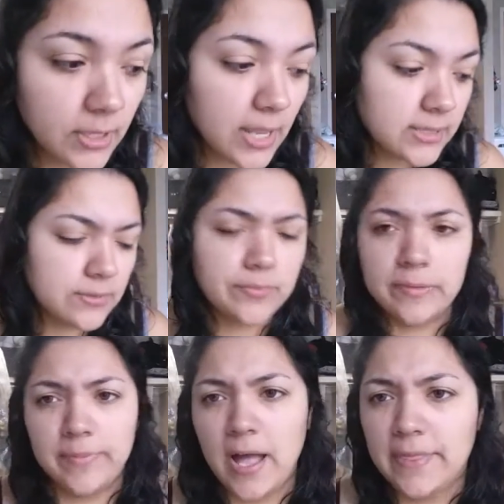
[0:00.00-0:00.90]
I need to
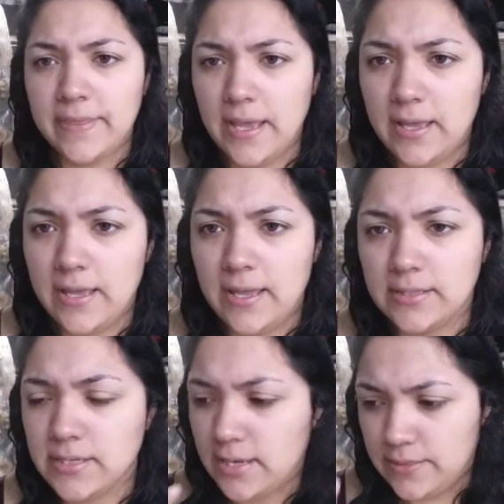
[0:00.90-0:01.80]
repot that
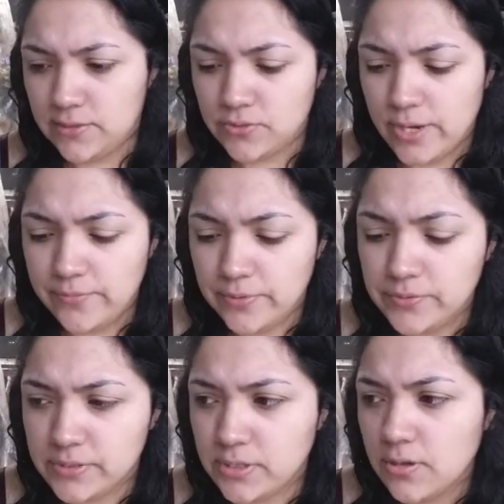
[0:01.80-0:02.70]
and cut the dry
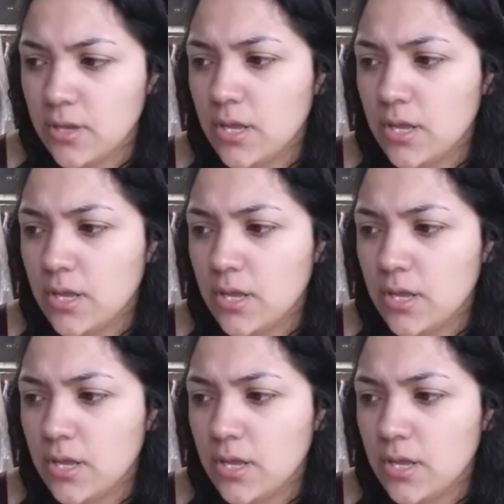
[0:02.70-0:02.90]
roots.